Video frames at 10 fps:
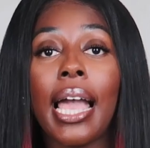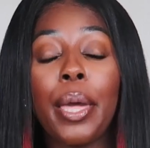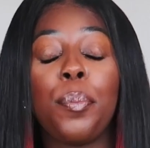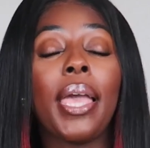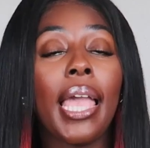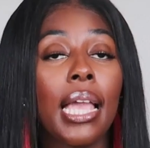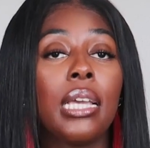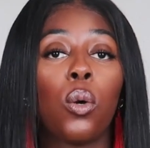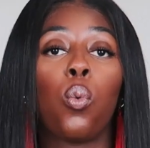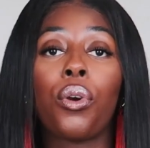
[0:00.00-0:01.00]
I had
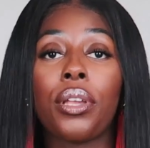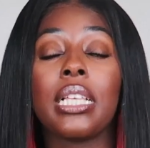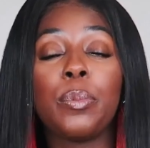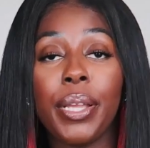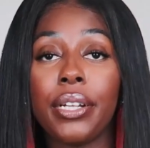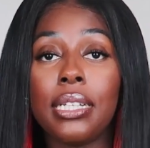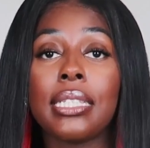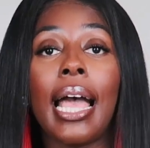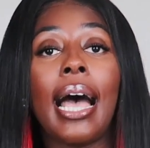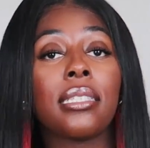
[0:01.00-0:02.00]
paid work
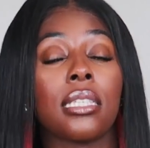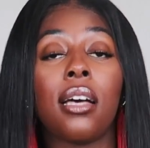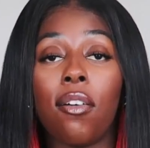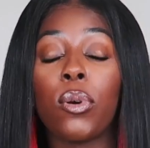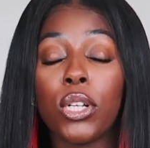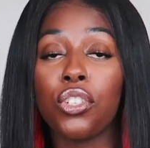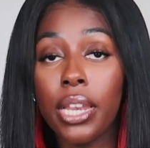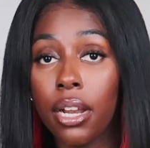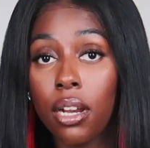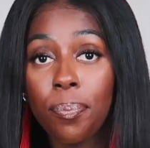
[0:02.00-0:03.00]
experience as a software
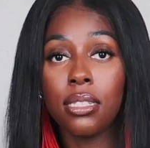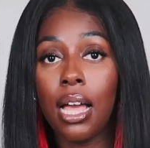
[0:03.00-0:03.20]
engineer.